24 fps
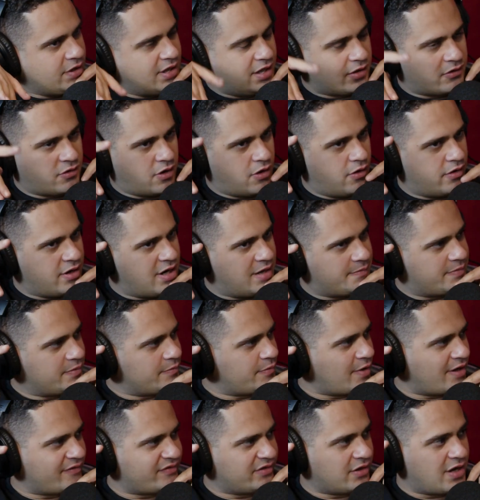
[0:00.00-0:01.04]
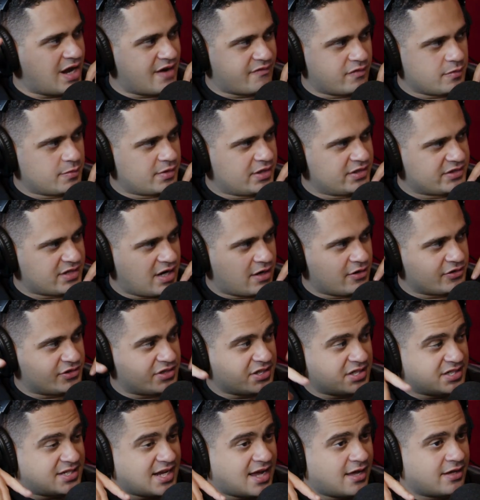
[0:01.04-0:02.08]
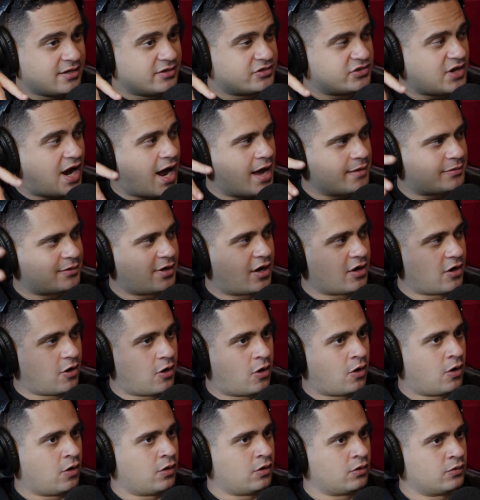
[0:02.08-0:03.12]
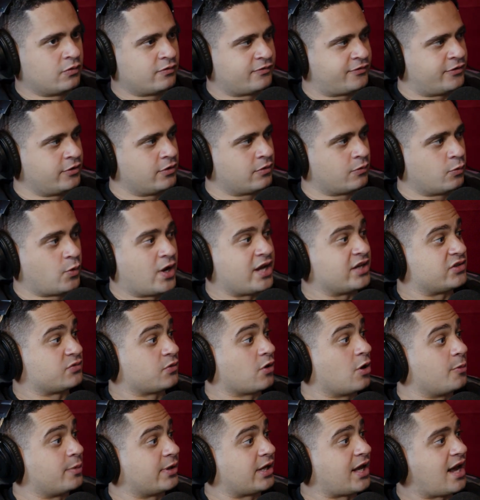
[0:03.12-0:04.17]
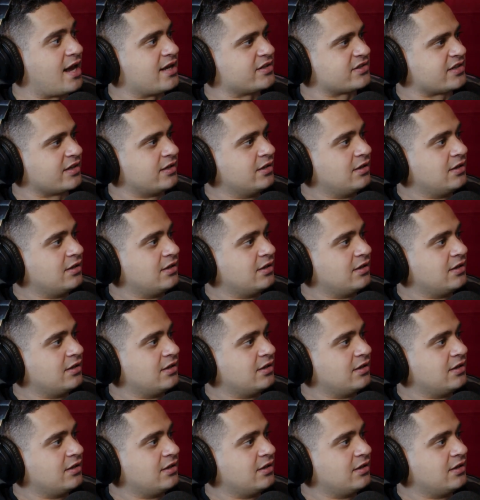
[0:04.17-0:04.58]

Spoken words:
yeah, growing up in Buffalo, everybody's Irish and Italian, so I thought all wakes were open casket.